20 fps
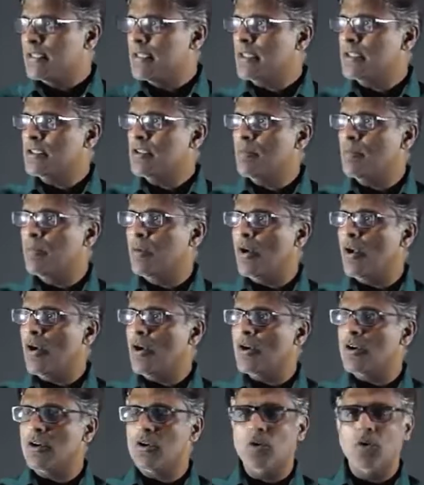that the
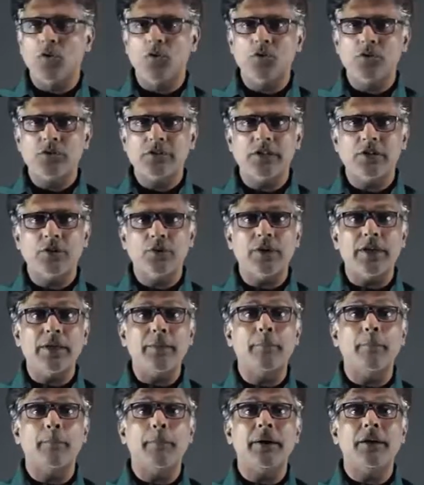block goes into
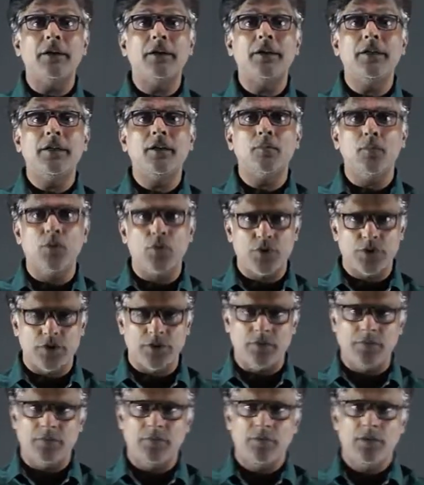impending
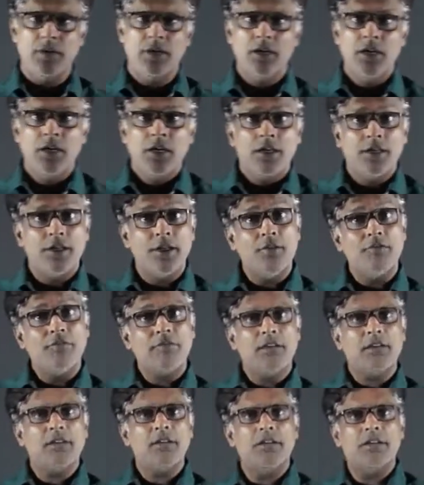motion. Now
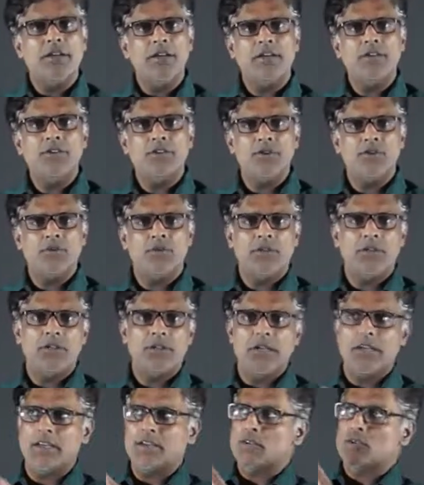we are dead sure
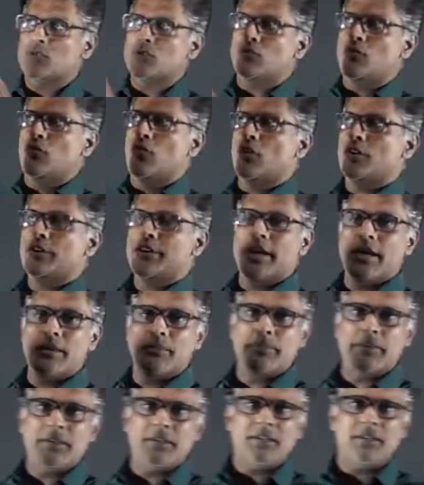as to what
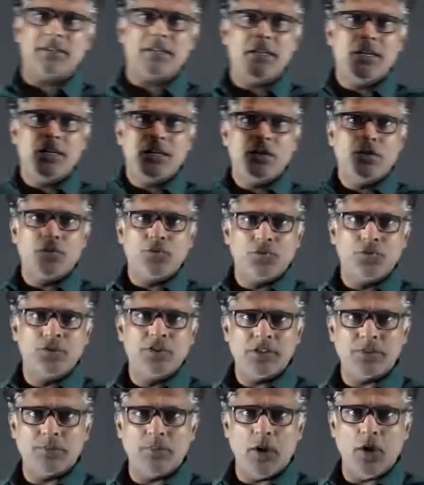happens to
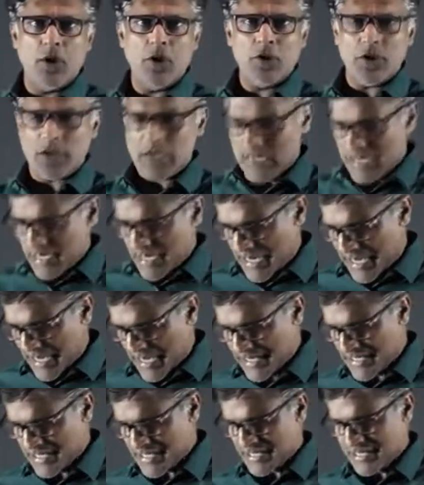this block
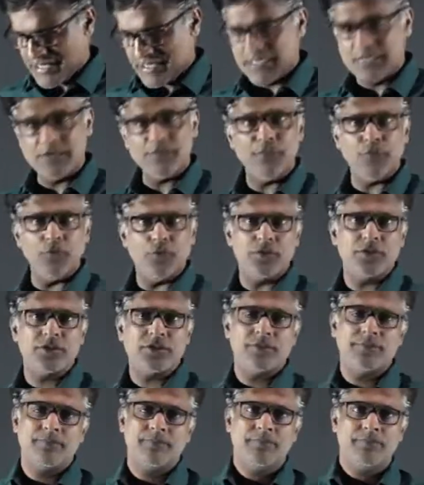at this
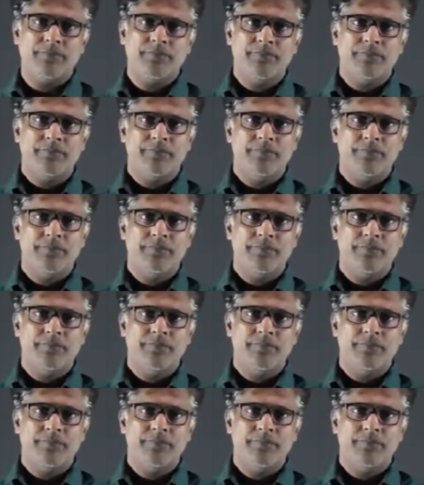force.